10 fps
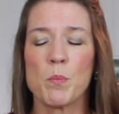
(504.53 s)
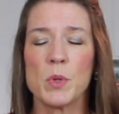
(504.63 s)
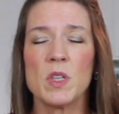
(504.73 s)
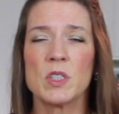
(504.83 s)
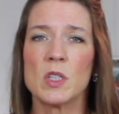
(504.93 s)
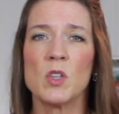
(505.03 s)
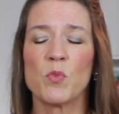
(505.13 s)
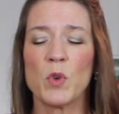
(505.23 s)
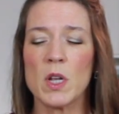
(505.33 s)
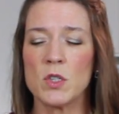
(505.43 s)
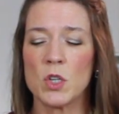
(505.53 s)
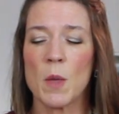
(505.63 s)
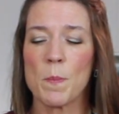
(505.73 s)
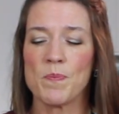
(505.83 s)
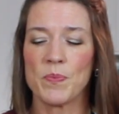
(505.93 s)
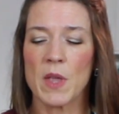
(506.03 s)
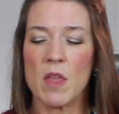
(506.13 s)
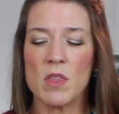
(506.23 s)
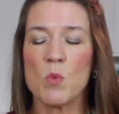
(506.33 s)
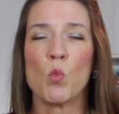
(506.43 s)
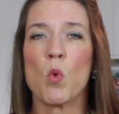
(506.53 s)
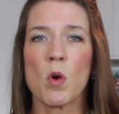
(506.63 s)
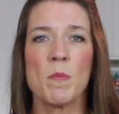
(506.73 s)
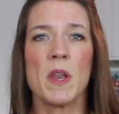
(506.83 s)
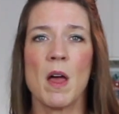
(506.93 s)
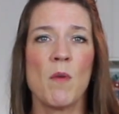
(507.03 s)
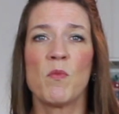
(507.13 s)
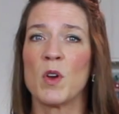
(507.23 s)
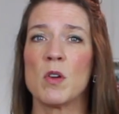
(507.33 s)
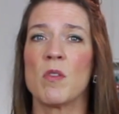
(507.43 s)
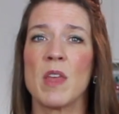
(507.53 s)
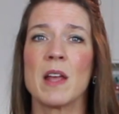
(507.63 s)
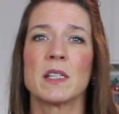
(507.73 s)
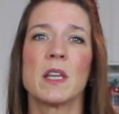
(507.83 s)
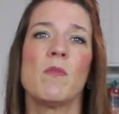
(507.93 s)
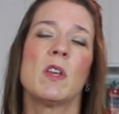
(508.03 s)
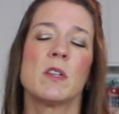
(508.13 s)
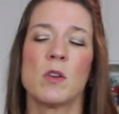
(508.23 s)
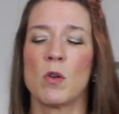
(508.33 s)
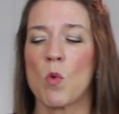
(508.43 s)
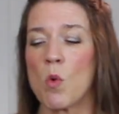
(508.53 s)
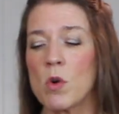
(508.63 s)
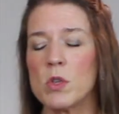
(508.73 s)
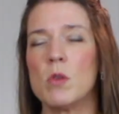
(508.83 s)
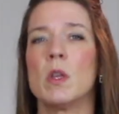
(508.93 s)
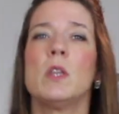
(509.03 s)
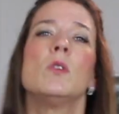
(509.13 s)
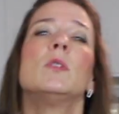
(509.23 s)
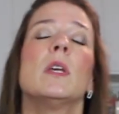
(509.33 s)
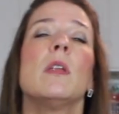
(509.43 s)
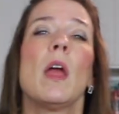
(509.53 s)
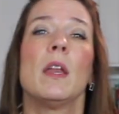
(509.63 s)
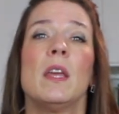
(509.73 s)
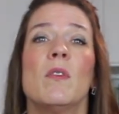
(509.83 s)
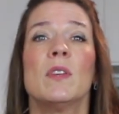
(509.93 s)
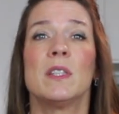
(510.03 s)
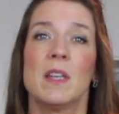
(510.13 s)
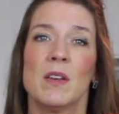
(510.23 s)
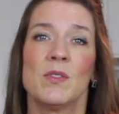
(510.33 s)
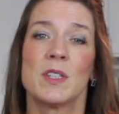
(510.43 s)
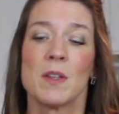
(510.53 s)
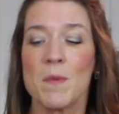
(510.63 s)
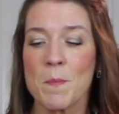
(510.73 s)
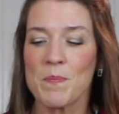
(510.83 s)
Put this in the fridge. And then warm it up for your Thanksgiving dinner, or you can use it and give as gifts.